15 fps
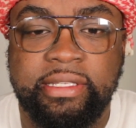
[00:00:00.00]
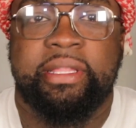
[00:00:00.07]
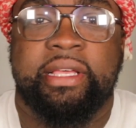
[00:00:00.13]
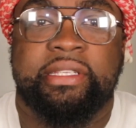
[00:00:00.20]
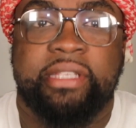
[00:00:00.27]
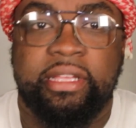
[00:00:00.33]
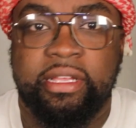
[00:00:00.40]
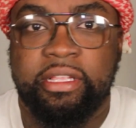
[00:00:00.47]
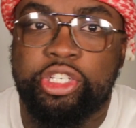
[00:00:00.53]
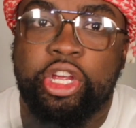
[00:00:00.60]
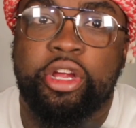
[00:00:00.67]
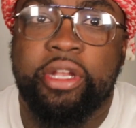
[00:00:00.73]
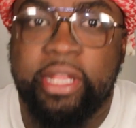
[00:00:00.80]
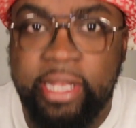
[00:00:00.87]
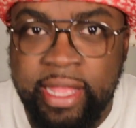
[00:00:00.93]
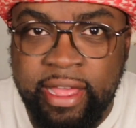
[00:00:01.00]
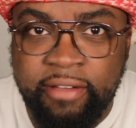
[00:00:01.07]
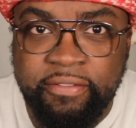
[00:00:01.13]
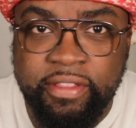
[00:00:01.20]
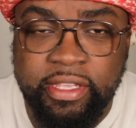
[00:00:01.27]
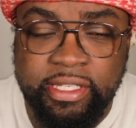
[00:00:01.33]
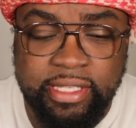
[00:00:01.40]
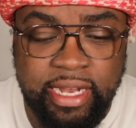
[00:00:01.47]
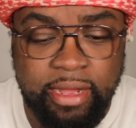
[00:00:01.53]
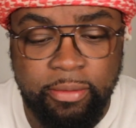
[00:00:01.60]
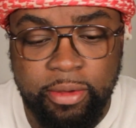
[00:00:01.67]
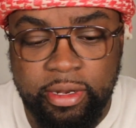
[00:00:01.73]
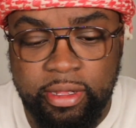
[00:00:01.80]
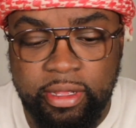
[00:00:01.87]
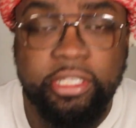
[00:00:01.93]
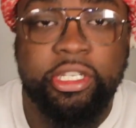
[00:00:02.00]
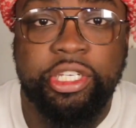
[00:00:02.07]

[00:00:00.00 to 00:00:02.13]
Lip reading: But there's a journey now for this that I want to